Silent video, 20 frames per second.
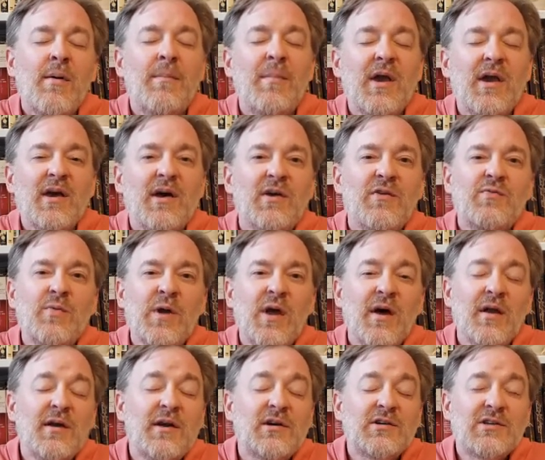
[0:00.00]
Because we
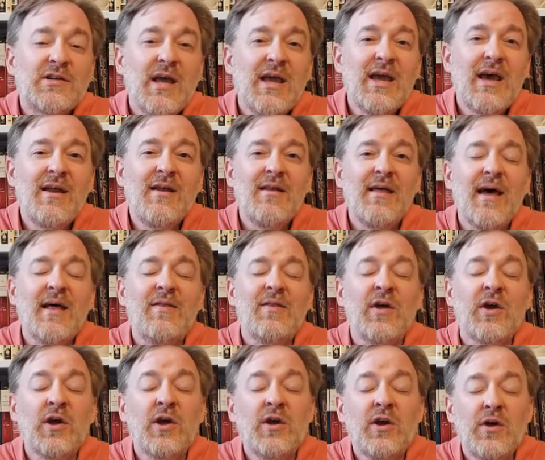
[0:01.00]
understand that
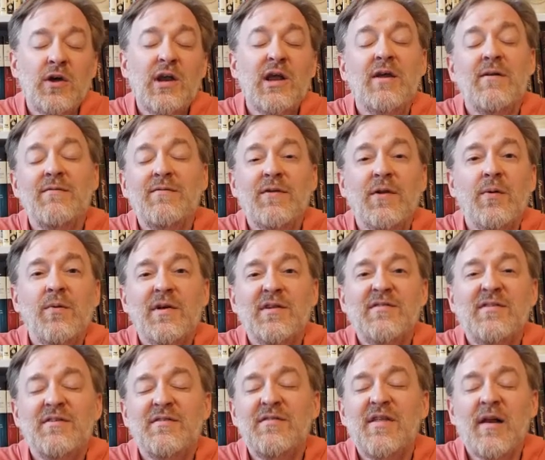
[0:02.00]
the good
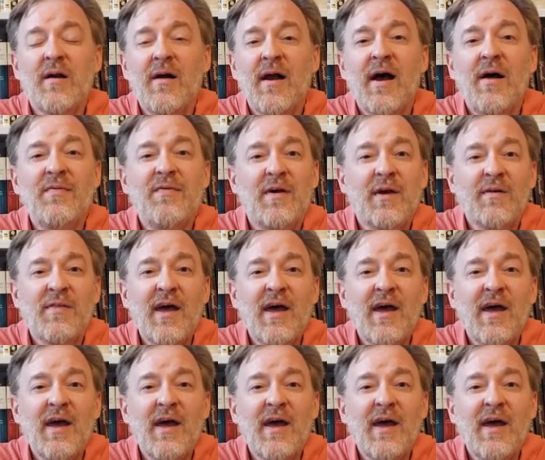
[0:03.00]
influences that are out there,